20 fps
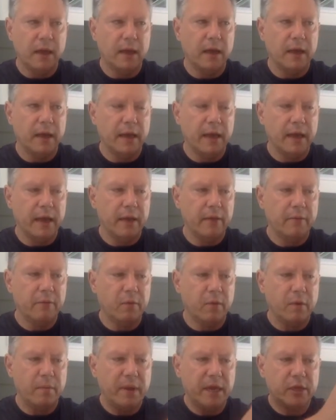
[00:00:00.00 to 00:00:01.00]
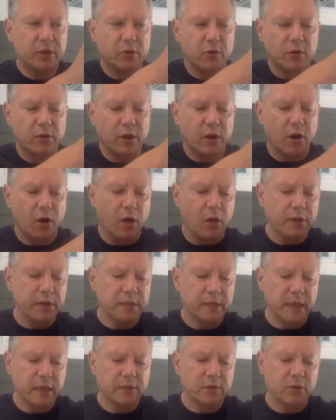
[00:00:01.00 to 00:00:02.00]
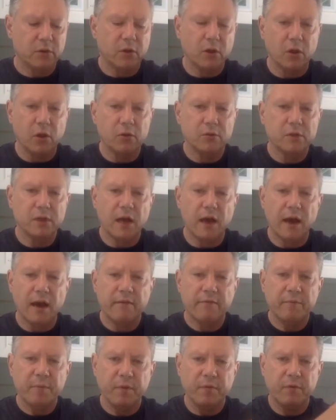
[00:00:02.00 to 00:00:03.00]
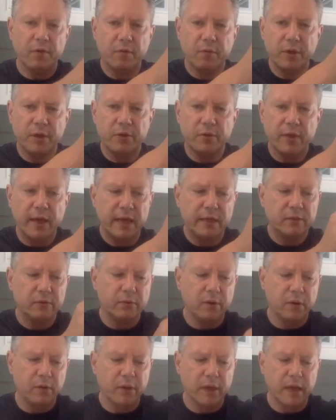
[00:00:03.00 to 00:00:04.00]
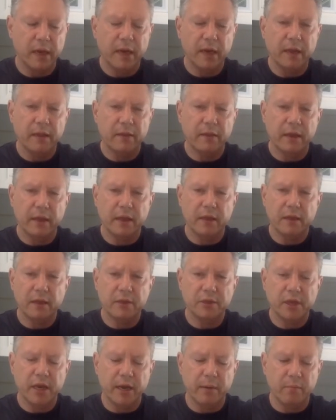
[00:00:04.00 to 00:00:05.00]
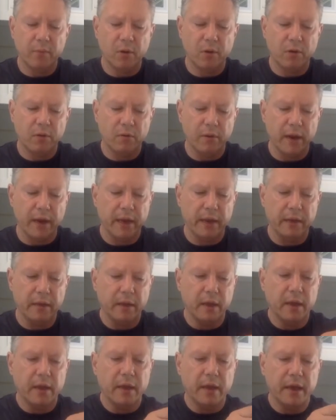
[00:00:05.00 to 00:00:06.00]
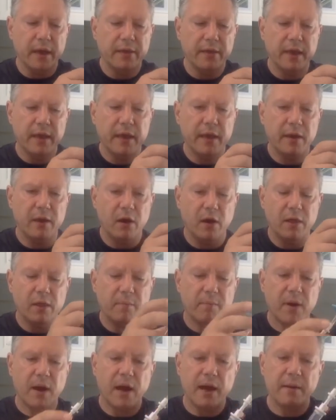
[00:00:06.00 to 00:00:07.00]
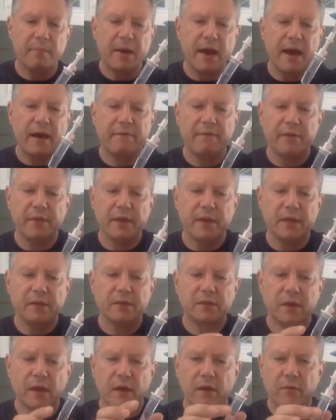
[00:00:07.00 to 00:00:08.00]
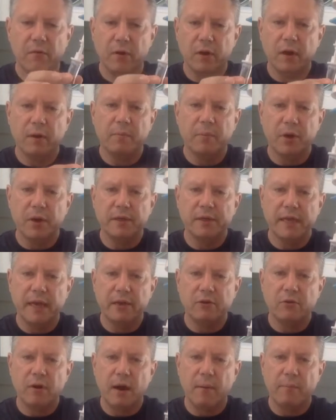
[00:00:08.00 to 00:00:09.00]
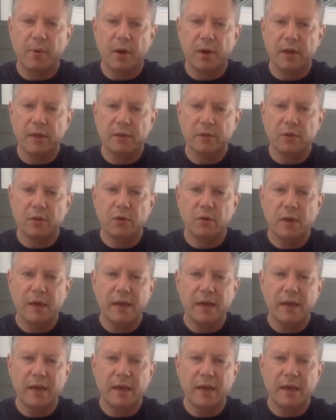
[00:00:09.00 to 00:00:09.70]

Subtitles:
And we're going to make sure that all these things are closed off before we do that so we don't get anything in the chamber, right? And then on the bottom half of this, we're going to put a 10 drop on it. So